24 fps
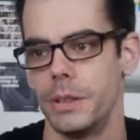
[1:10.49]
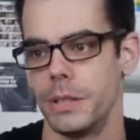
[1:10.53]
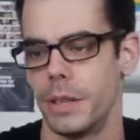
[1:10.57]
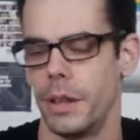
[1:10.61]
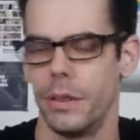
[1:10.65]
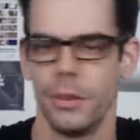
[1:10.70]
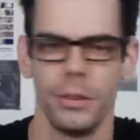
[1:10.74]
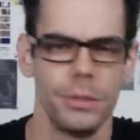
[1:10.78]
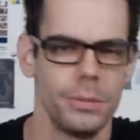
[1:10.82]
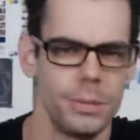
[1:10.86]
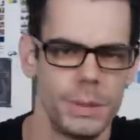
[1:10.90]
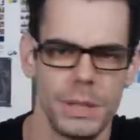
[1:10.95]

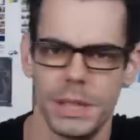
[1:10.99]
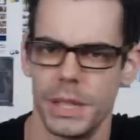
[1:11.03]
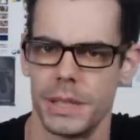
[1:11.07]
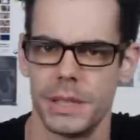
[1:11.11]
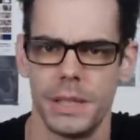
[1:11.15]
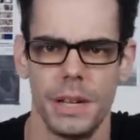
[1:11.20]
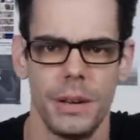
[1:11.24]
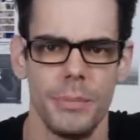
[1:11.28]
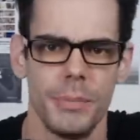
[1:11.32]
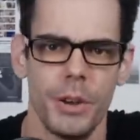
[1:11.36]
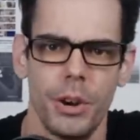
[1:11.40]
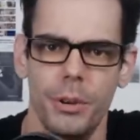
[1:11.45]
other
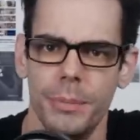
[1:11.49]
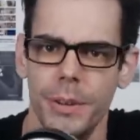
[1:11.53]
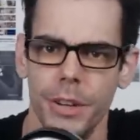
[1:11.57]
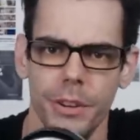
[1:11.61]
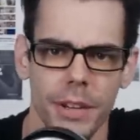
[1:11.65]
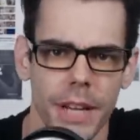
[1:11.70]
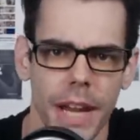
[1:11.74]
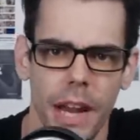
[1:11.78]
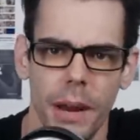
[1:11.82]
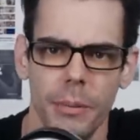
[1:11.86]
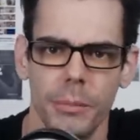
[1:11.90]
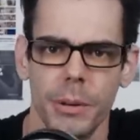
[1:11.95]

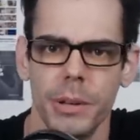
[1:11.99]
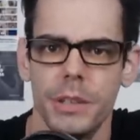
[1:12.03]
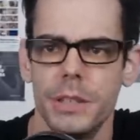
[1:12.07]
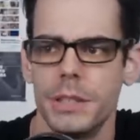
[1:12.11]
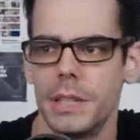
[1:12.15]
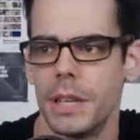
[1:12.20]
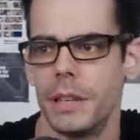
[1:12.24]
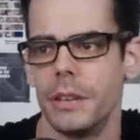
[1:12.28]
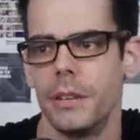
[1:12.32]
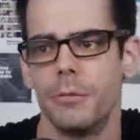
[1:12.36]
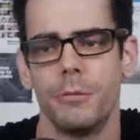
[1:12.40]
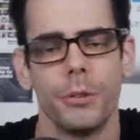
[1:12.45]
16mm cameras
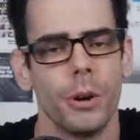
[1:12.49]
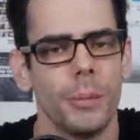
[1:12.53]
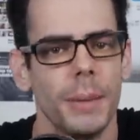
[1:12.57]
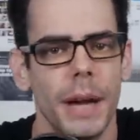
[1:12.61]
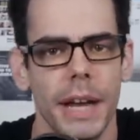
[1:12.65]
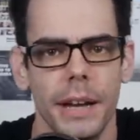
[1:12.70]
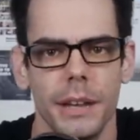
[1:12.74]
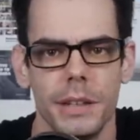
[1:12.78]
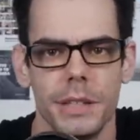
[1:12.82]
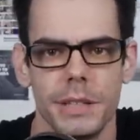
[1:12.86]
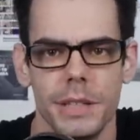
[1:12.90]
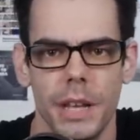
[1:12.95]
and the
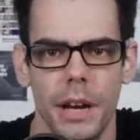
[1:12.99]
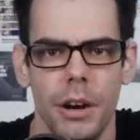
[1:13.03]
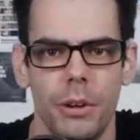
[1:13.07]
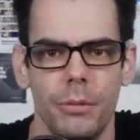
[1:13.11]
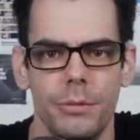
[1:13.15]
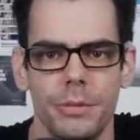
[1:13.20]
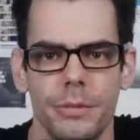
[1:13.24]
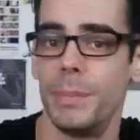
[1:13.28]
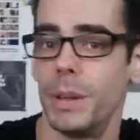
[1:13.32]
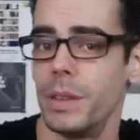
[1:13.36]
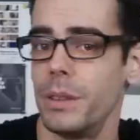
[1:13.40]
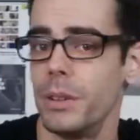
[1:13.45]
format itself.
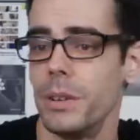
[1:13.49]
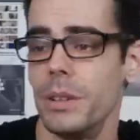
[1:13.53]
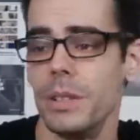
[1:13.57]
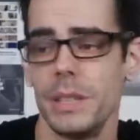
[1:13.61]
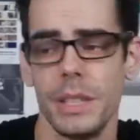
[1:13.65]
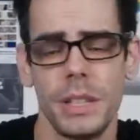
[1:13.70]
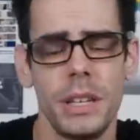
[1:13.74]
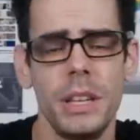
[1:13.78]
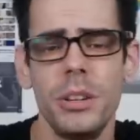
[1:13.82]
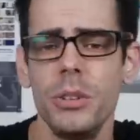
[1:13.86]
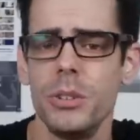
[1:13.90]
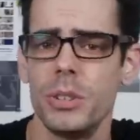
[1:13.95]
But there is a
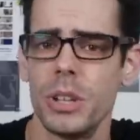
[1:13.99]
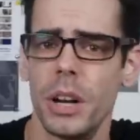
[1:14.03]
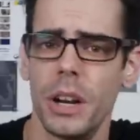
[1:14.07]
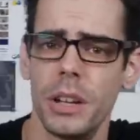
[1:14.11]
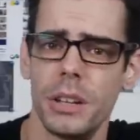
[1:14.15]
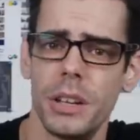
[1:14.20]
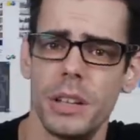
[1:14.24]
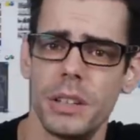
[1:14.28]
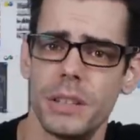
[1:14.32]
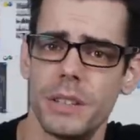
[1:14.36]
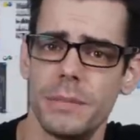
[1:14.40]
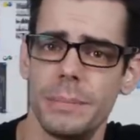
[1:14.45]
huge
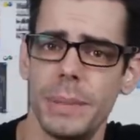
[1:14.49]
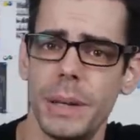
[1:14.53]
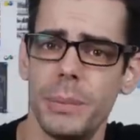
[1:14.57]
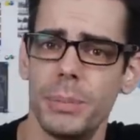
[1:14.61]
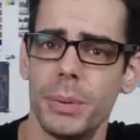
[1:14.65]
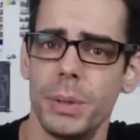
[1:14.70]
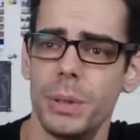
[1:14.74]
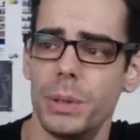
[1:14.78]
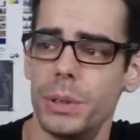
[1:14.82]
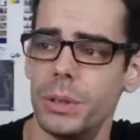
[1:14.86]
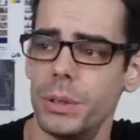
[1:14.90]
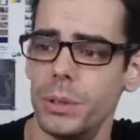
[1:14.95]
audience of
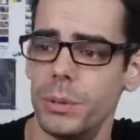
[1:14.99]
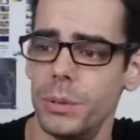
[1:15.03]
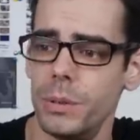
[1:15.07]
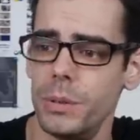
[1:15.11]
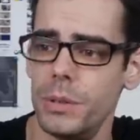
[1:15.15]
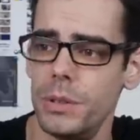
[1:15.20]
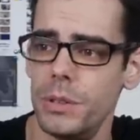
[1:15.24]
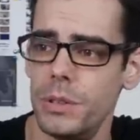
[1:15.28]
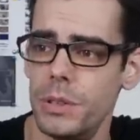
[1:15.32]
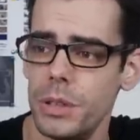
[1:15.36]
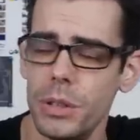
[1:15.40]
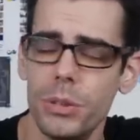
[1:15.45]
people who
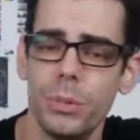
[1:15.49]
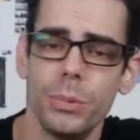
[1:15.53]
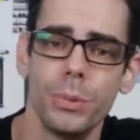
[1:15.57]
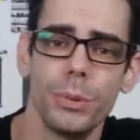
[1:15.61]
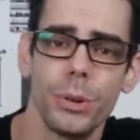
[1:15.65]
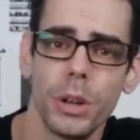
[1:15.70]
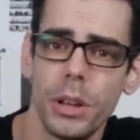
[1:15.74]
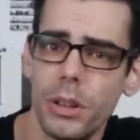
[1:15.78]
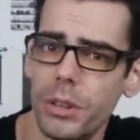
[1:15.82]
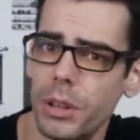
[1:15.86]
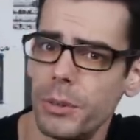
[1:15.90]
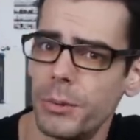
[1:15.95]
do
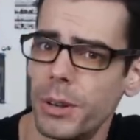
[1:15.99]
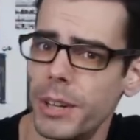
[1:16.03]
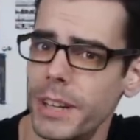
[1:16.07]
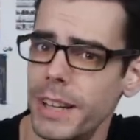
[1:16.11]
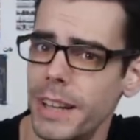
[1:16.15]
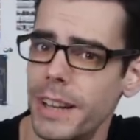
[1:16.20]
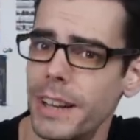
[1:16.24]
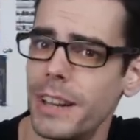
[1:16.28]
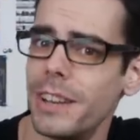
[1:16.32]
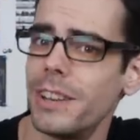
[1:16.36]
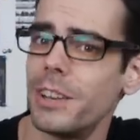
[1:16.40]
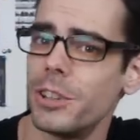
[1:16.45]
really want to
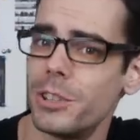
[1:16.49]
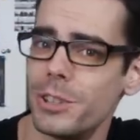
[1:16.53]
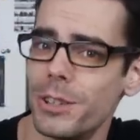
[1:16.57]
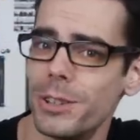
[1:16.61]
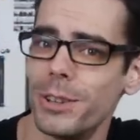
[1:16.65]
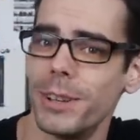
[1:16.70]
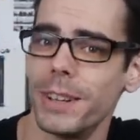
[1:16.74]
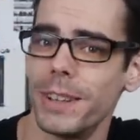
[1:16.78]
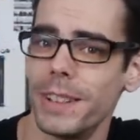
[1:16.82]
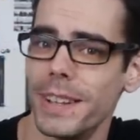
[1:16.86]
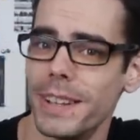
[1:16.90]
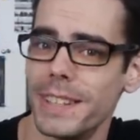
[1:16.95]
get into
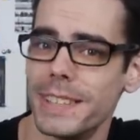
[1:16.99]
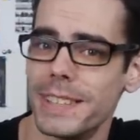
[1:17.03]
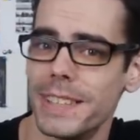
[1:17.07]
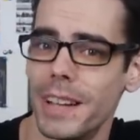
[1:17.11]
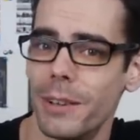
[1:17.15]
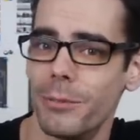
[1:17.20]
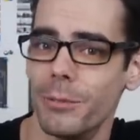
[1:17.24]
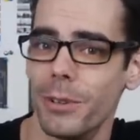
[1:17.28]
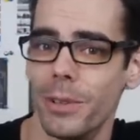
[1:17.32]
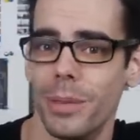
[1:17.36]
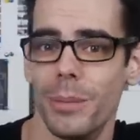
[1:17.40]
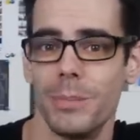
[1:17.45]
shooting this
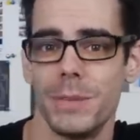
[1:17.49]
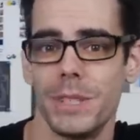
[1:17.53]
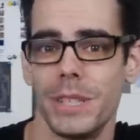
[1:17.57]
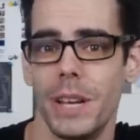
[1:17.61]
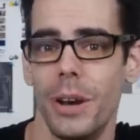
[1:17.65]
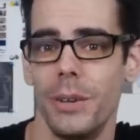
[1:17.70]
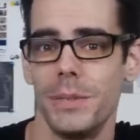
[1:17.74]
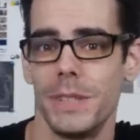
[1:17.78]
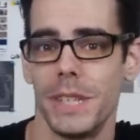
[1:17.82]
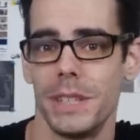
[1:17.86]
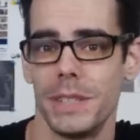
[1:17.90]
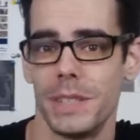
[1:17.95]
stuff for
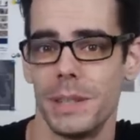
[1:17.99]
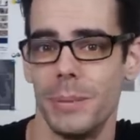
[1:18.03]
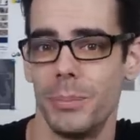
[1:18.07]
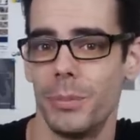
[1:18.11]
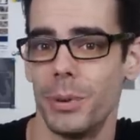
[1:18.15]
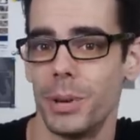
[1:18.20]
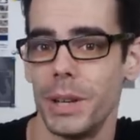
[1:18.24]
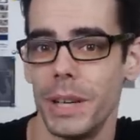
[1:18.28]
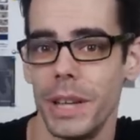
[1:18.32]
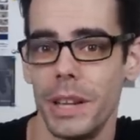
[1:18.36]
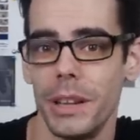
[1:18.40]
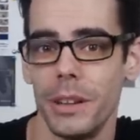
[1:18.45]
themselves at some
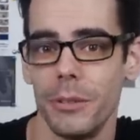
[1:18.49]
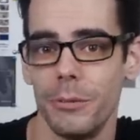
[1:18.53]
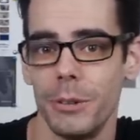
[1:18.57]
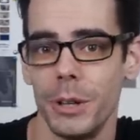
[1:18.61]
point in the